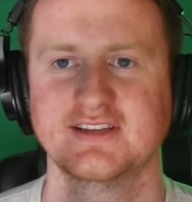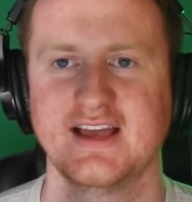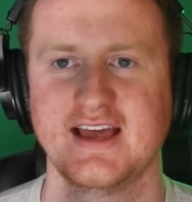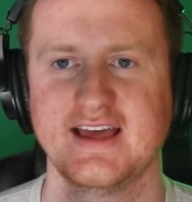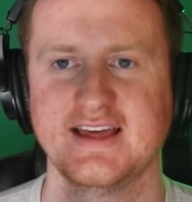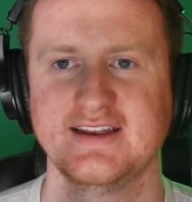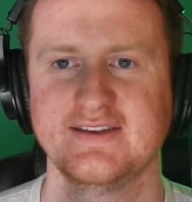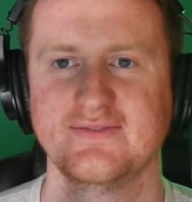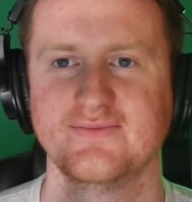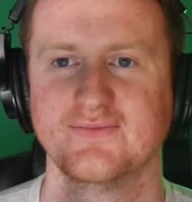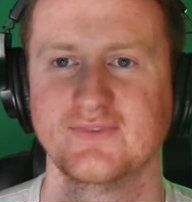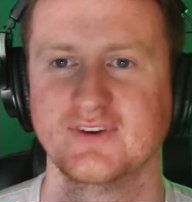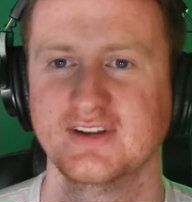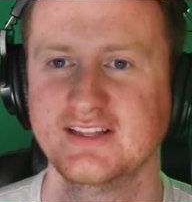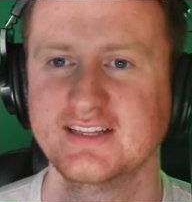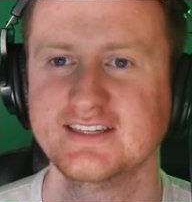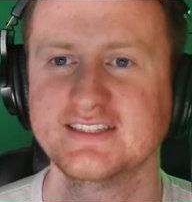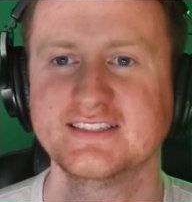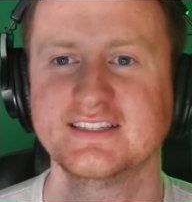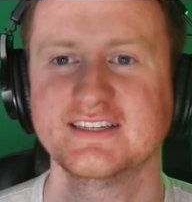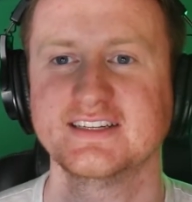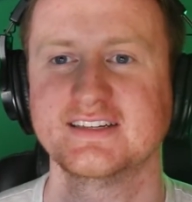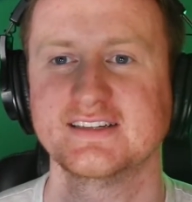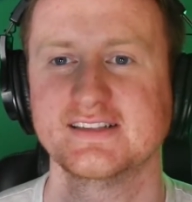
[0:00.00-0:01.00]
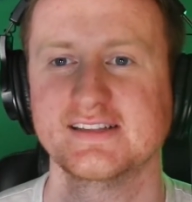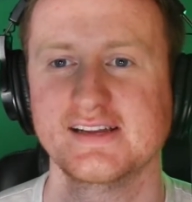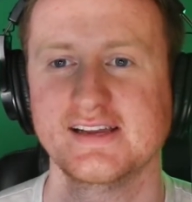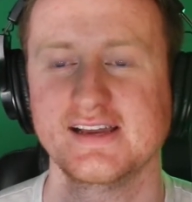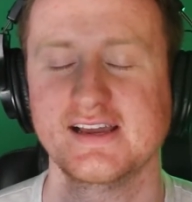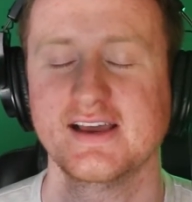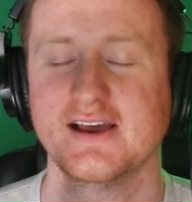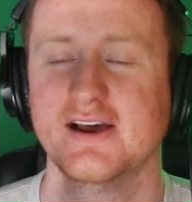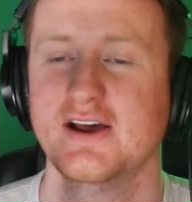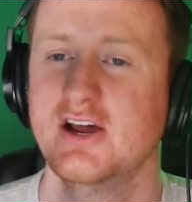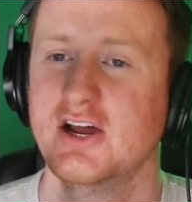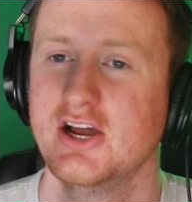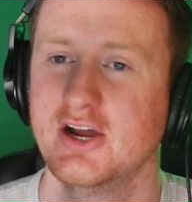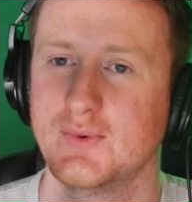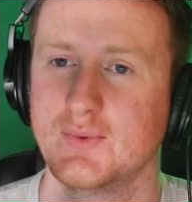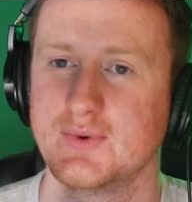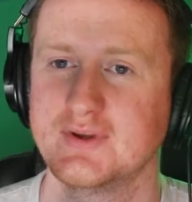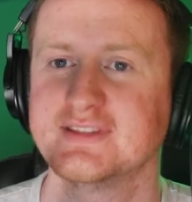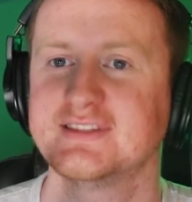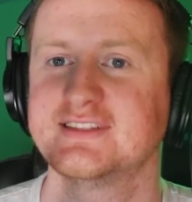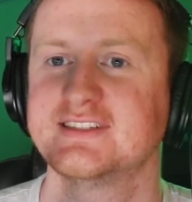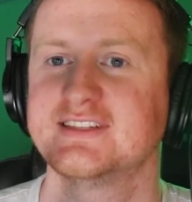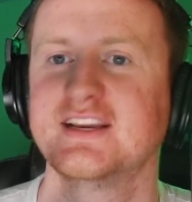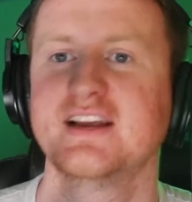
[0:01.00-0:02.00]
And realistically,
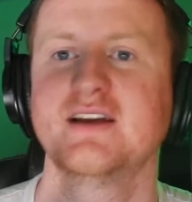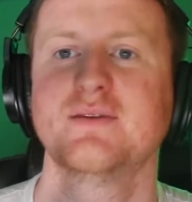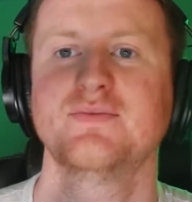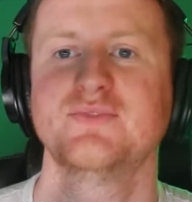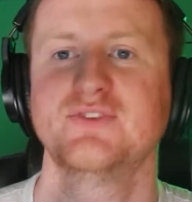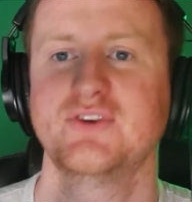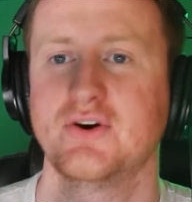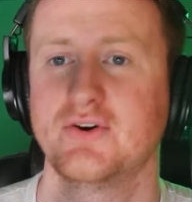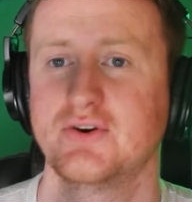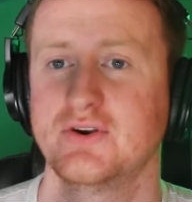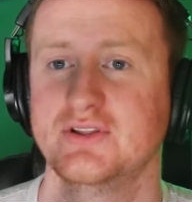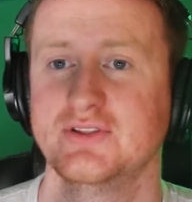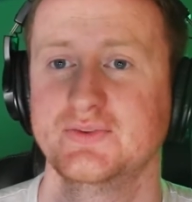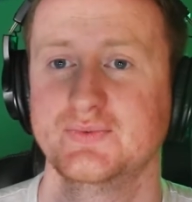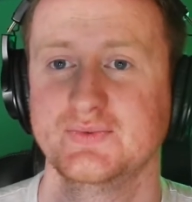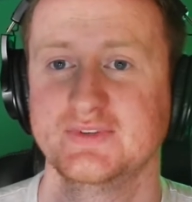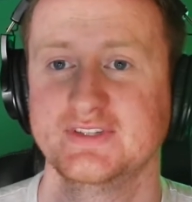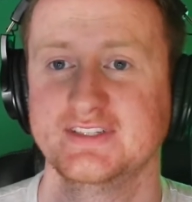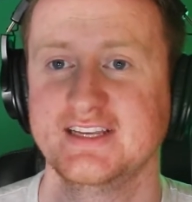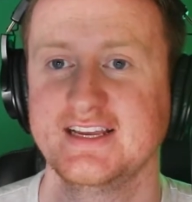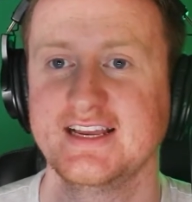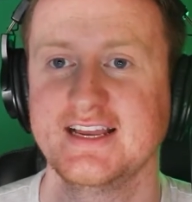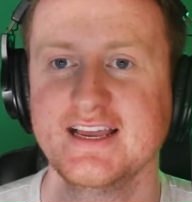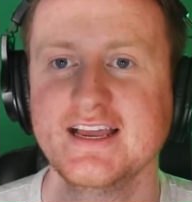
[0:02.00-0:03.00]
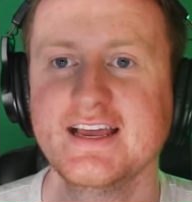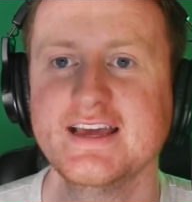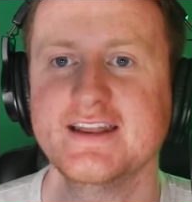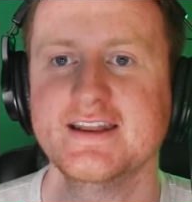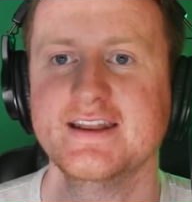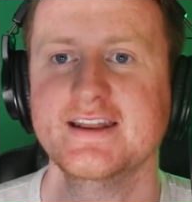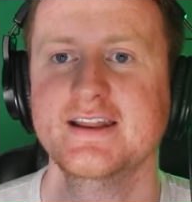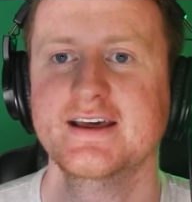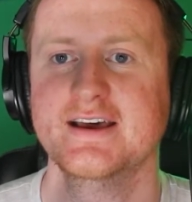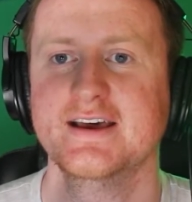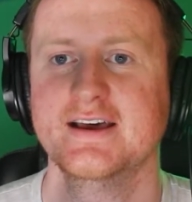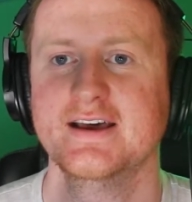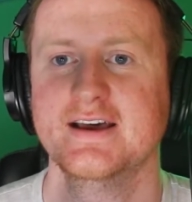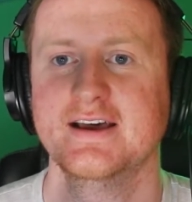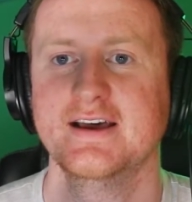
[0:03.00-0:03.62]
when Sam Darnold was in